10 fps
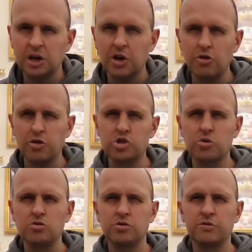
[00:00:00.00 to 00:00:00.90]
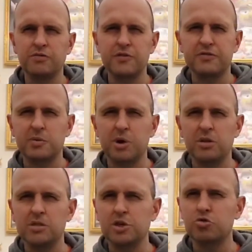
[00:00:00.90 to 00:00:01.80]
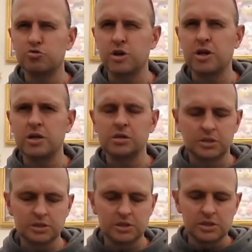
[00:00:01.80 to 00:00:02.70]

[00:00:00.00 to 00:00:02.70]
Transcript: I know the 250 ones are green.